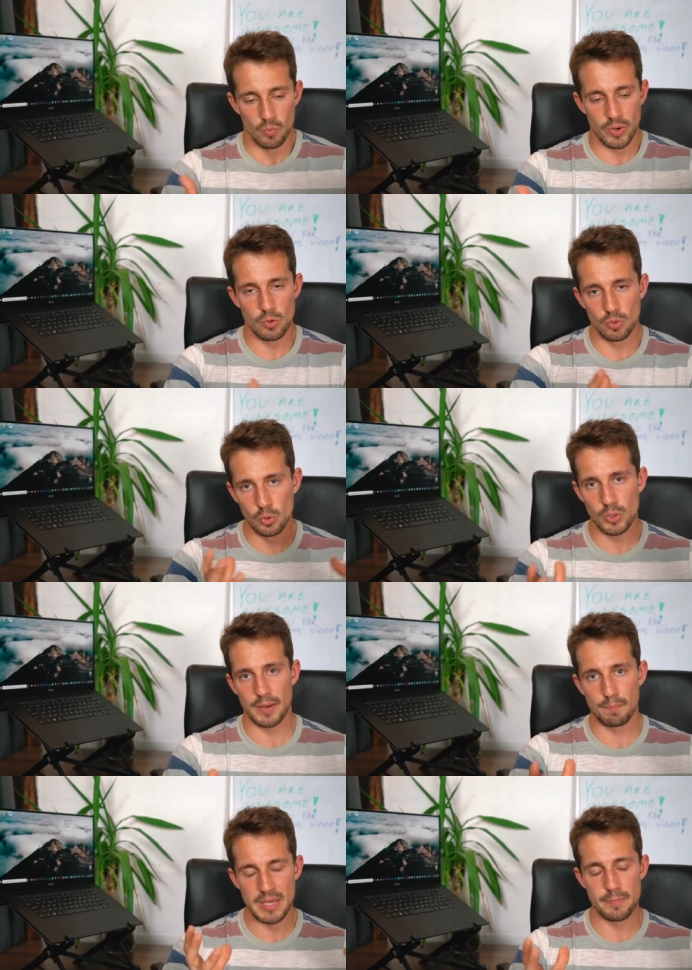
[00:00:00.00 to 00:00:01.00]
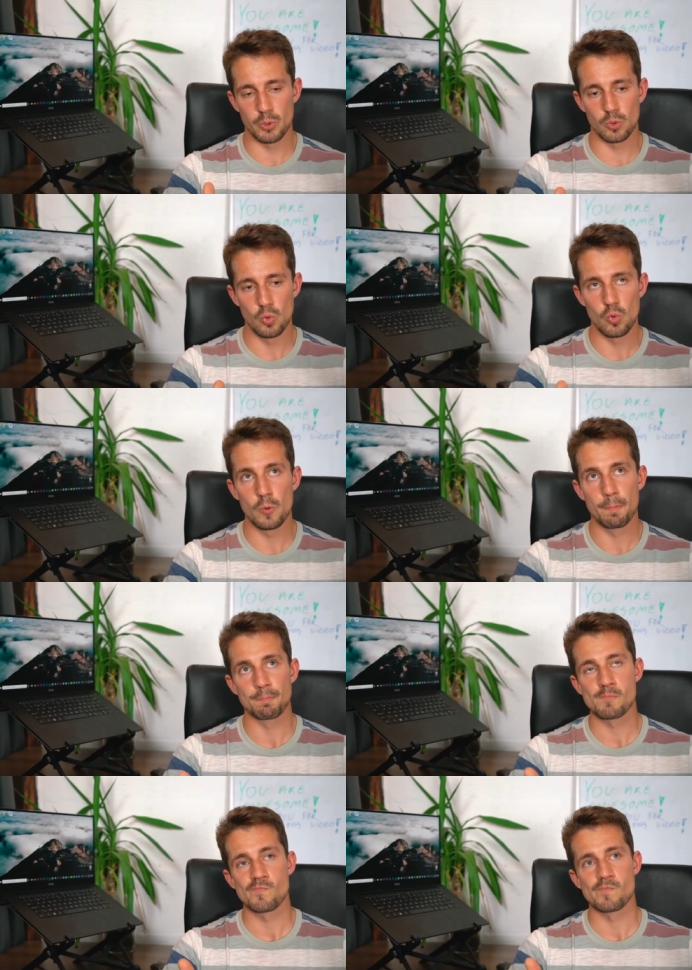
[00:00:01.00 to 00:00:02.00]
when you look at people who
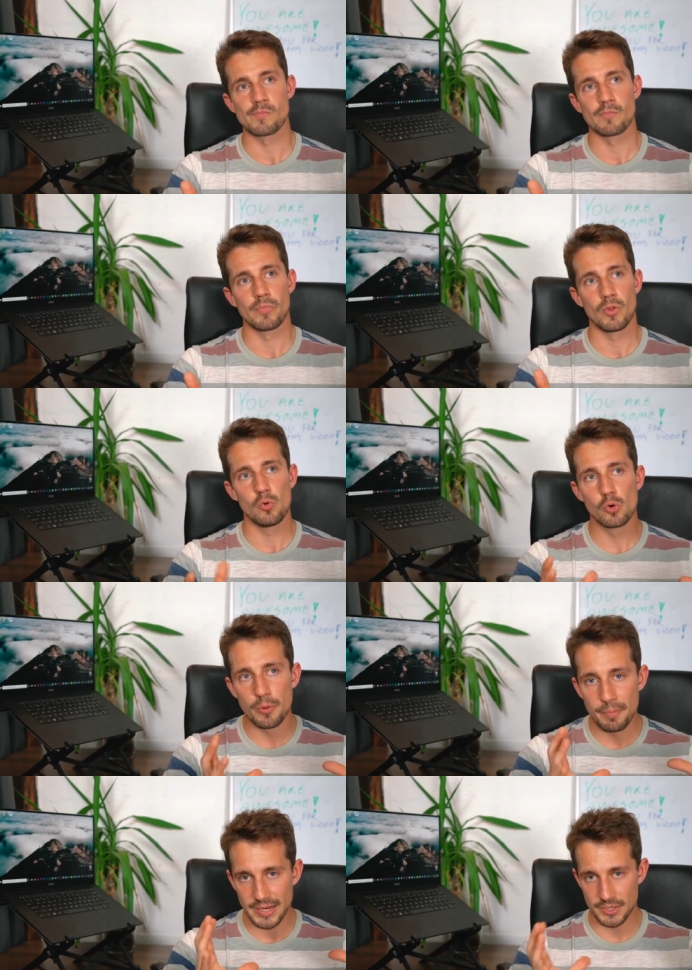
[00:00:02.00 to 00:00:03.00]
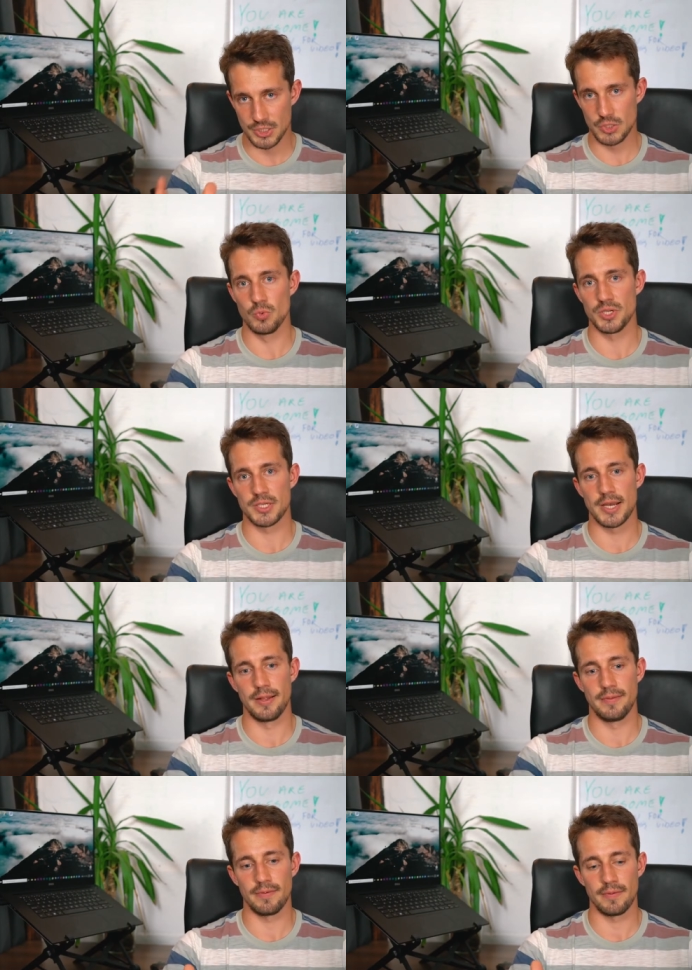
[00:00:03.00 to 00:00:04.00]
who committed
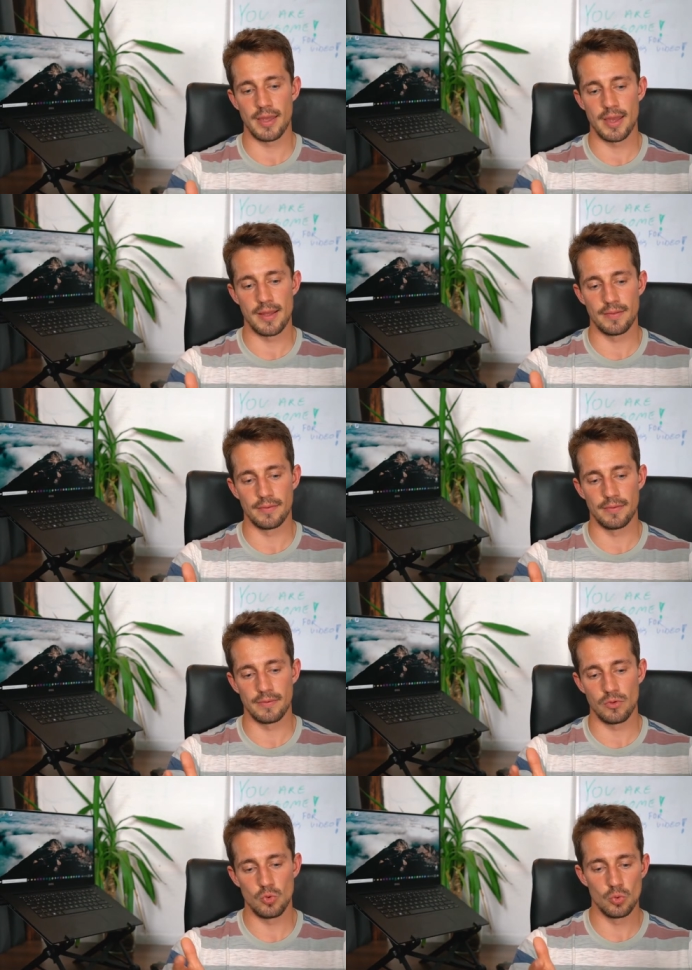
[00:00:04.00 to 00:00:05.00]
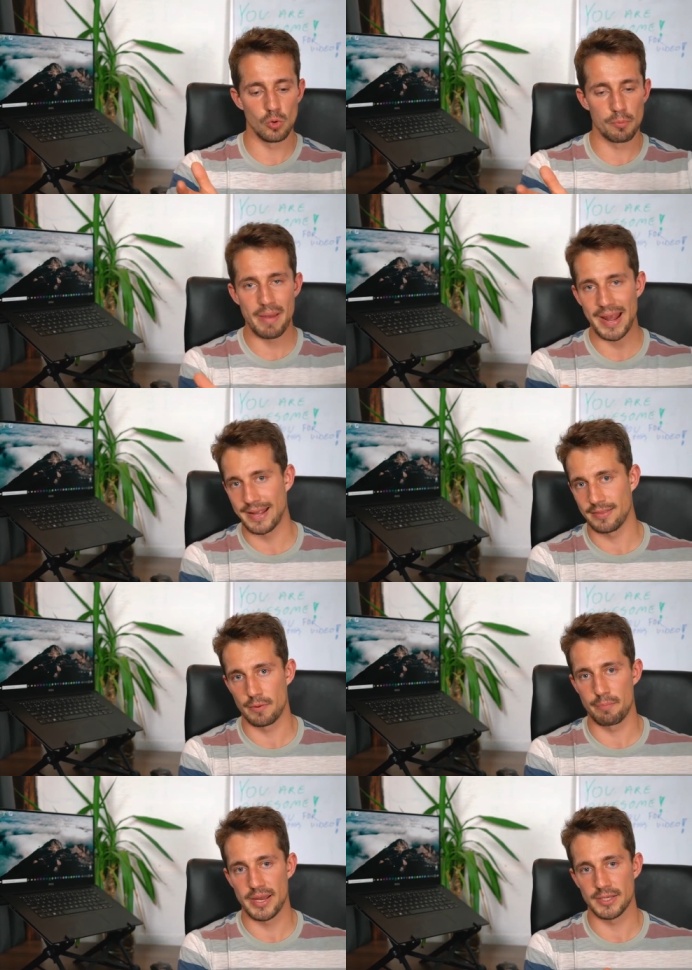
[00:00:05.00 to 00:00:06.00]
suicide and you look back at their
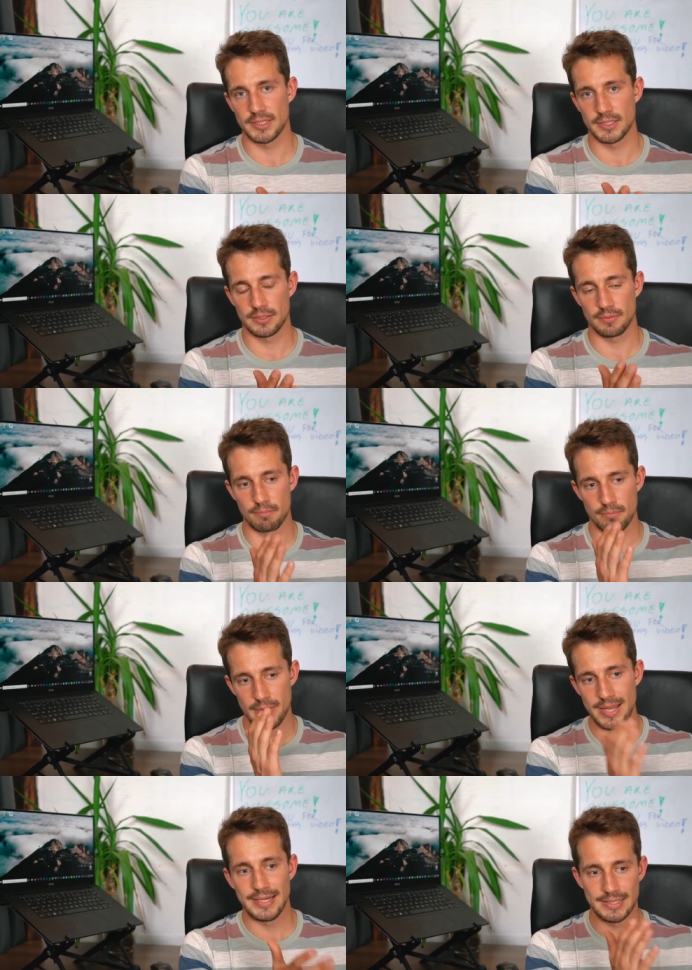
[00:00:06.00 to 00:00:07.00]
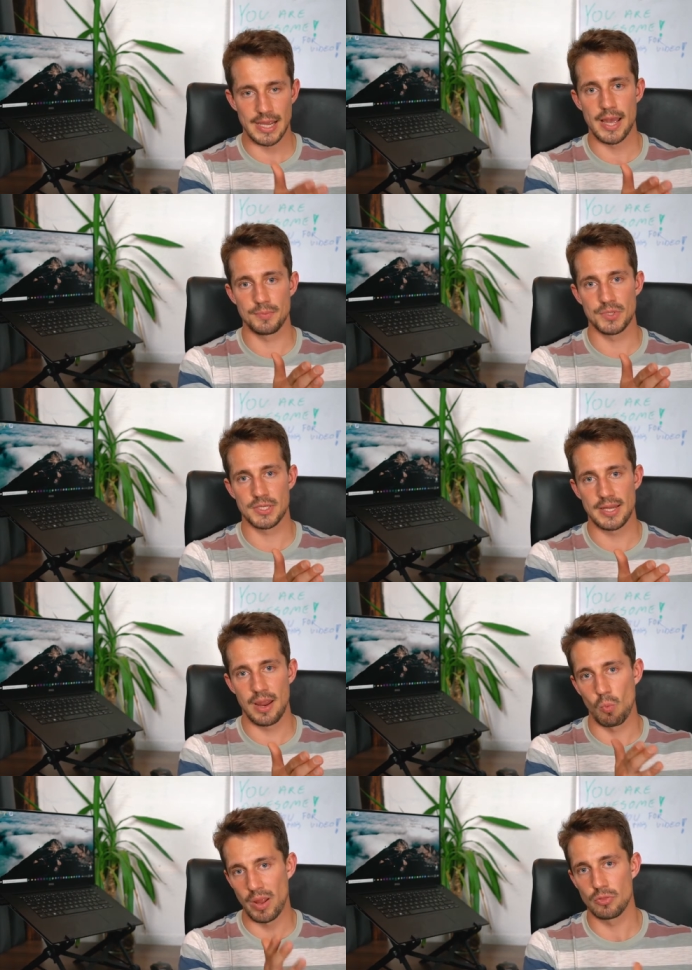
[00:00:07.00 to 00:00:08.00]
past, many times
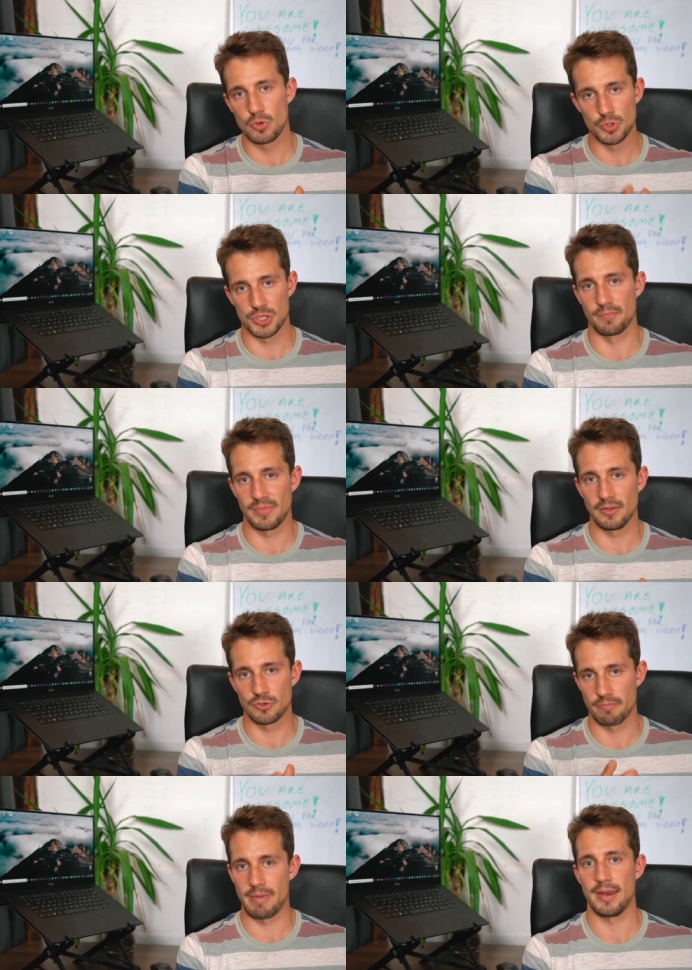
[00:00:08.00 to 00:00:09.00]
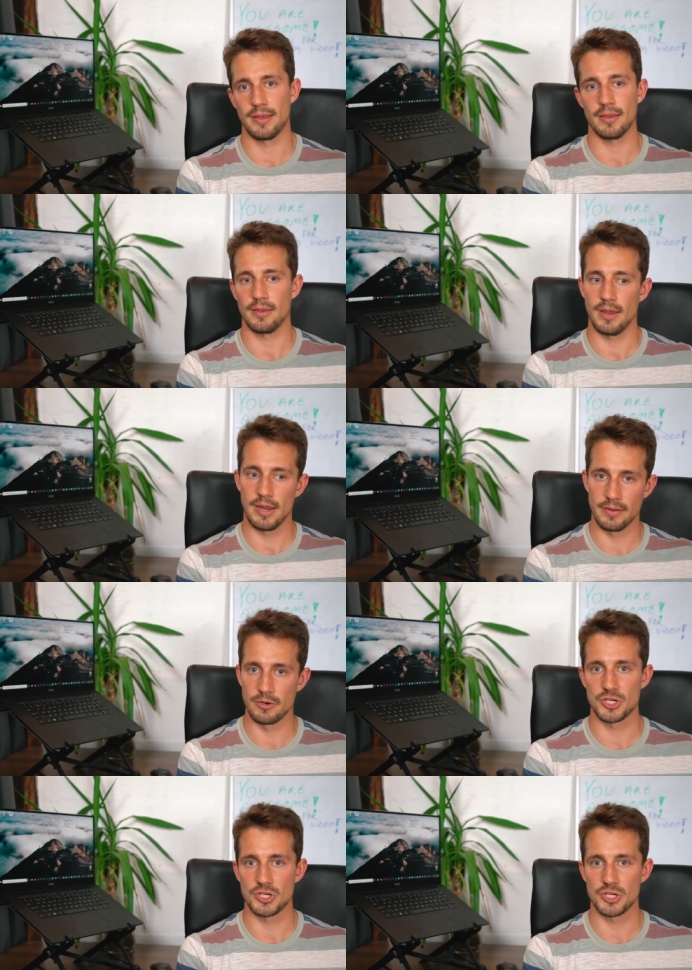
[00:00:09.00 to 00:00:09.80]
they went through something traumatic in their